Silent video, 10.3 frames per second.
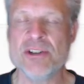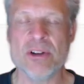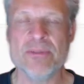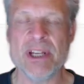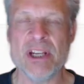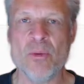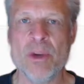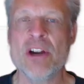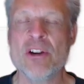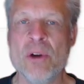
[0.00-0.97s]
short video,
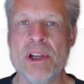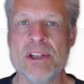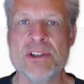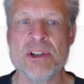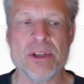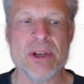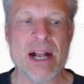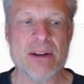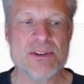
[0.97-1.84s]
we are going to show you how to